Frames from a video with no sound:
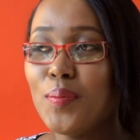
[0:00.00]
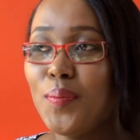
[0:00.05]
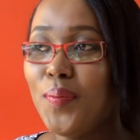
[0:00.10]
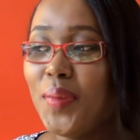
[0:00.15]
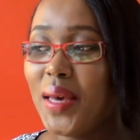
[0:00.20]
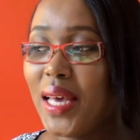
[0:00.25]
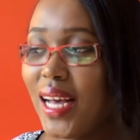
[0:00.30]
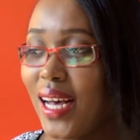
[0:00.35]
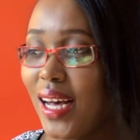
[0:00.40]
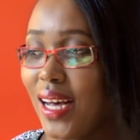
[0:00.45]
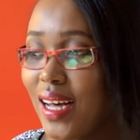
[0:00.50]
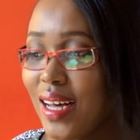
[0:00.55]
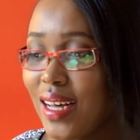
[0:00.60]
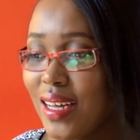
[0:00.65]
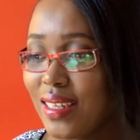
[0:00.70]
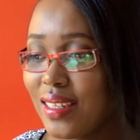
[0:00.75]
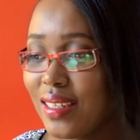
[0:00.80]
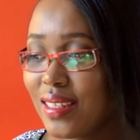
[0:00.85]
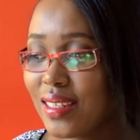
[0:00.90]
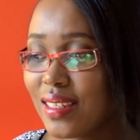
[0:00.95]

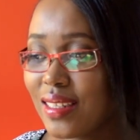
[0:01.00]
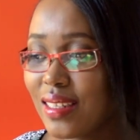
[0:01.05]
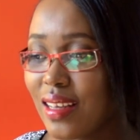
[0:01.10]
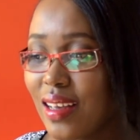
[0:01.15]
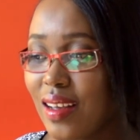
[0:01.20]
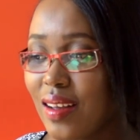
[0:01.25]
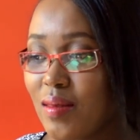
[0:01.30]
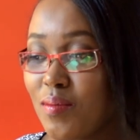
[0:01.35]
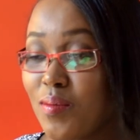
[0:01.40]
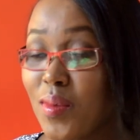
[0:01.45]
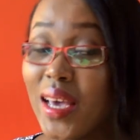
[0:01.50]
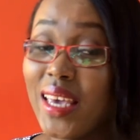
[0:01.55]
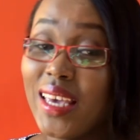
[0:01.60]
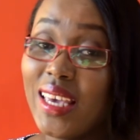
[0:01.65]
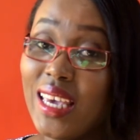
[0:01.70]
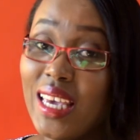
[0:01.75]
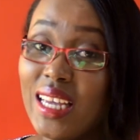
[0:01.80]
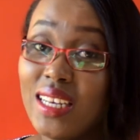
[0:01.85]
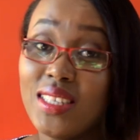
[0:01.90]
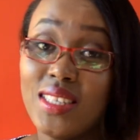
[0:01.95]
because my
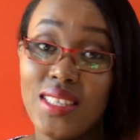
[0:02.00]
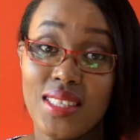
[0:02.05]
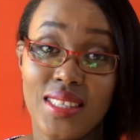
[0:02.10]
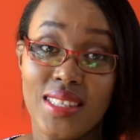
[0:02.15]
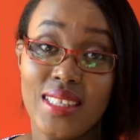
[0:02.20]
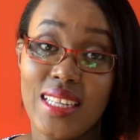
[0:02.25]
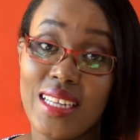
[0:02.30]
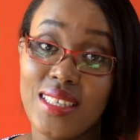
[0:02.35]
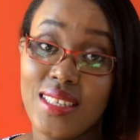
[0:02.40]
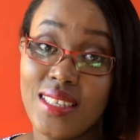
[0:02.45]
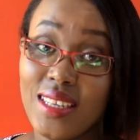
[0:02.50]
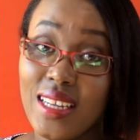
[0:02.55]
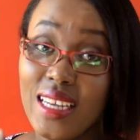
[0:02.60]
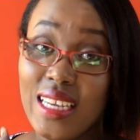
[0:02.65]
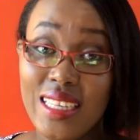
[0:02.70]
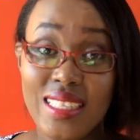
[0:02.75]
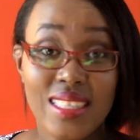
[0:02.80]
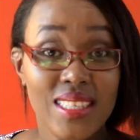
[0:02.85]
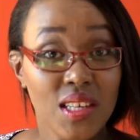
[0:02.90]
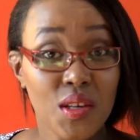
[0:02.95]
kid just started
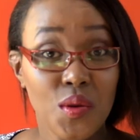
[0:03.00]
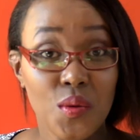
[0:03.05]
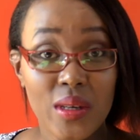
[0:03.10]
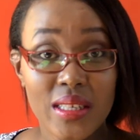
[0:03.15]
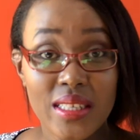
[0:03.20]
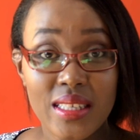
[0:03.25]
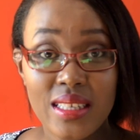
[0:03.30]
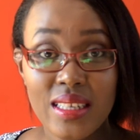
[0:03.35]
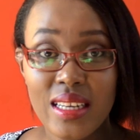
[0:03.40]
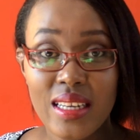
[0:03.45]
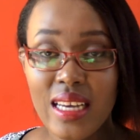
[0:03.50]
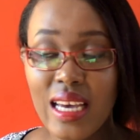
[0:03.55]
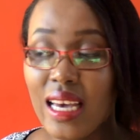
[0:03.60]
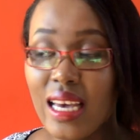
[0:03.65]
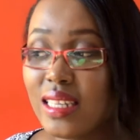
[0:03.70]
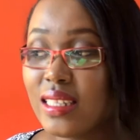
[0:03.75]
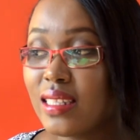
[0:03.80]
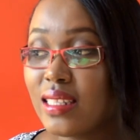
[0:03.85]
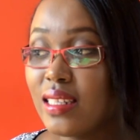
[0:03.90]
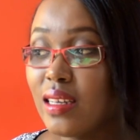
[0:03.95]
eating recently,
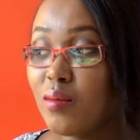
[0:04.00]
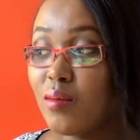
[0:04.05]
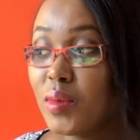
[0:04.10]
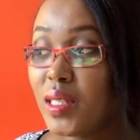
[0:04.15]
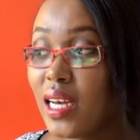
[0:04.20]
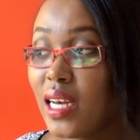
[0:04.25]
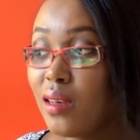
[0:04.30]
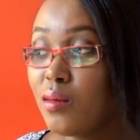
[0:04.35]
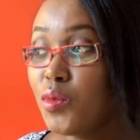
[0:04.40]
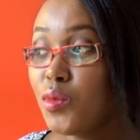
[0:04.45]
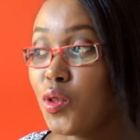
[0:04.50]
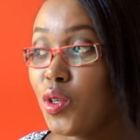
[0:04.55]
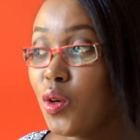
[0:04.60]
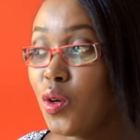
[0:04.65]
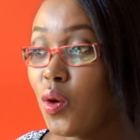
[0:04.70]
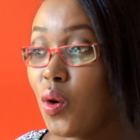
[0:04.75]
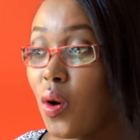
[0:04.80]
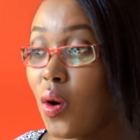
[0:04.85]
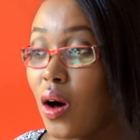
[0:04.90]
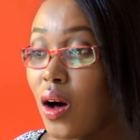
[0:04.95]
and sometimes when
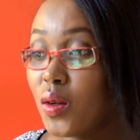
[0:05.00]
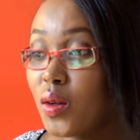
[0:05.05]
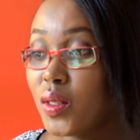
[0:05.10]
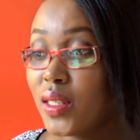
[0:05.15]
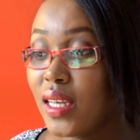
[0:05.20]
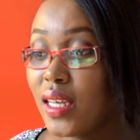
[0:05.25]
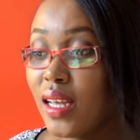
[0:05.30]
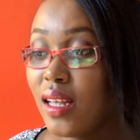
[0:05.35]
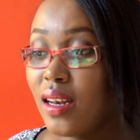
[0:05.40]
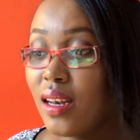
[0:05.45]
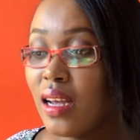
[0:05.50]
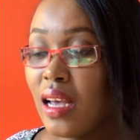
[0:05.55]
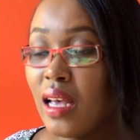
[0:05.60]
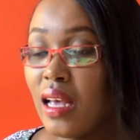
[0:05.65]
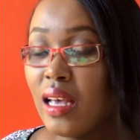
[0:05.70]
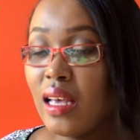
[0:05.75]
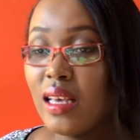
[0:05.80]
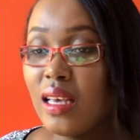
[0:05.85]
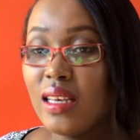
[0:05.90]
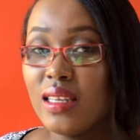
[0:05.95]
you go outside,
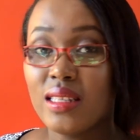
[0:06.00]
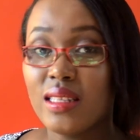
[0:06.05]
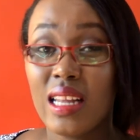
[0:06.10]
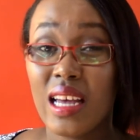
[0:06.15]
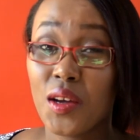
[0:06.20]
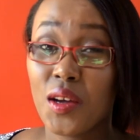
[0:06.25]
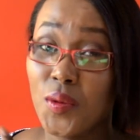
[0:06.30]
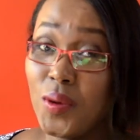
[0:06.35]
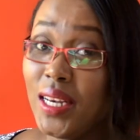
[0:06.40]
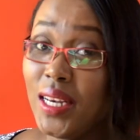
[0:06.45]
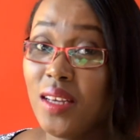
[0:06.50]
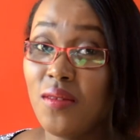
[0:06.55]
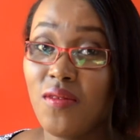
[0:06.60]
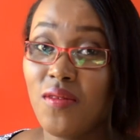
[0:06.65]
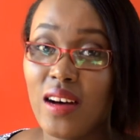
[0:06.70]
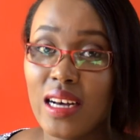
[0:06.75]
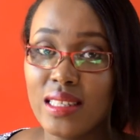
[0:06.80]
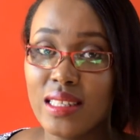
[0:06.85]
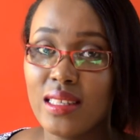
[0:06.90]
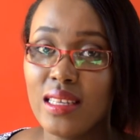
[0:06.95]
he's like really
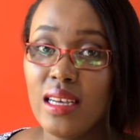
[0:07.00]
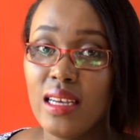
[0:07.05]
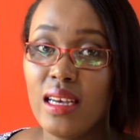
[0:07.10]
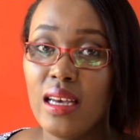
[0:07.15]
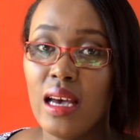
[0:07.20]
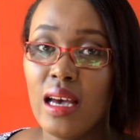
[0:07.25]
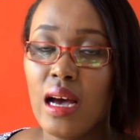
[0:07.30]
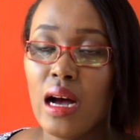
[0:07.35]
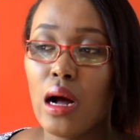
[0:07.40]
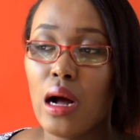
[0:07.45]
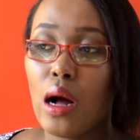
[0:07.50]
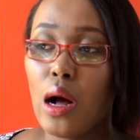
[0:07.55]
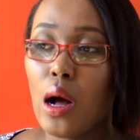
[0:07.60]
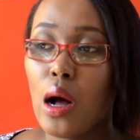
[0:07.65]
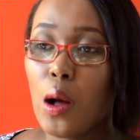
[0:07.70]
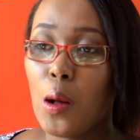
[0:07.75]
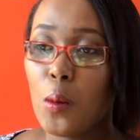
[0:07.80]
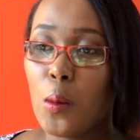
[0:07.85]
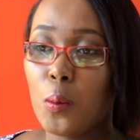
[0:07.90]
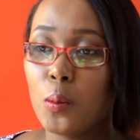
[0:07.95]
fussy.
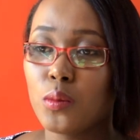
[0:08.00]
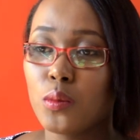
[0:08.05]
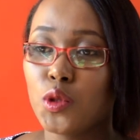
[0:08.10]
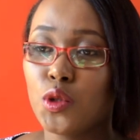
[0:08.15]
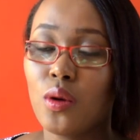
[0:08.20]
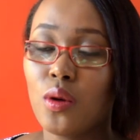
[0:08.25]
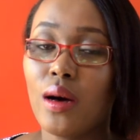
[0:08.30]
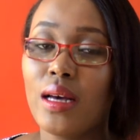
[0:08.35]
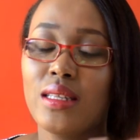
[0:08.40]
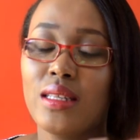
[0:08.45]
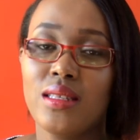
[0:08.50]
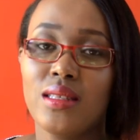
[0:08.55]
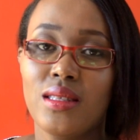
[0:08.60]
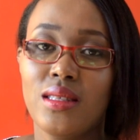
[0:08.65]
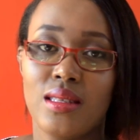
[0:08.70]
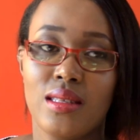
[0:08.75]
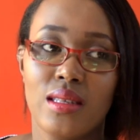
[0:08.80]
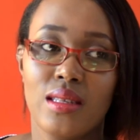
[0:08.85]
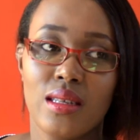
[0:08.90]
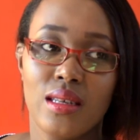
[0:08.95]
Um, so I
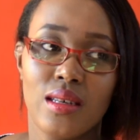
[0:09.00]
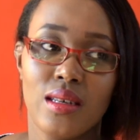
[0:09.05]
just,